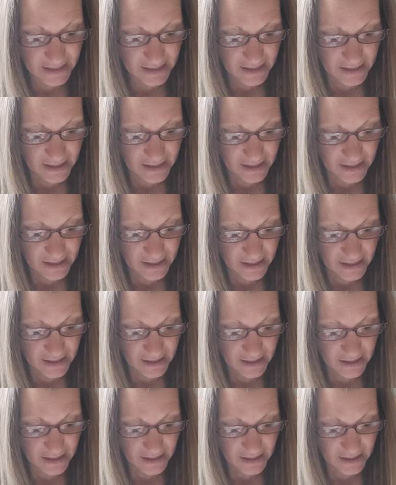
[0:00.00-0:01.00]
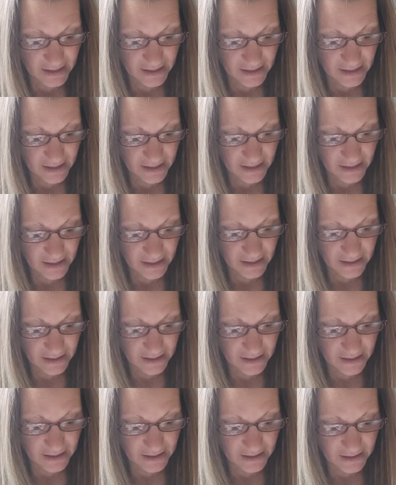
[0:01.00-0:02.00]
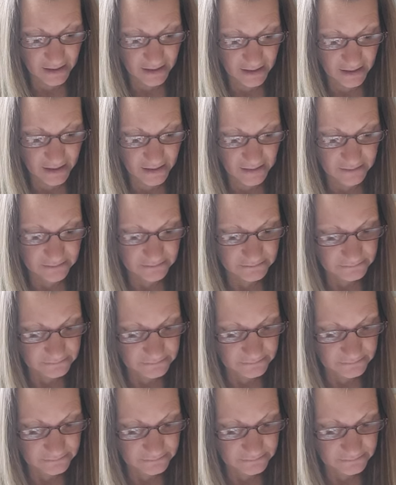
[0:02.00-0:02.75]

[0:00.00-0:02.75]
Nobody speaks.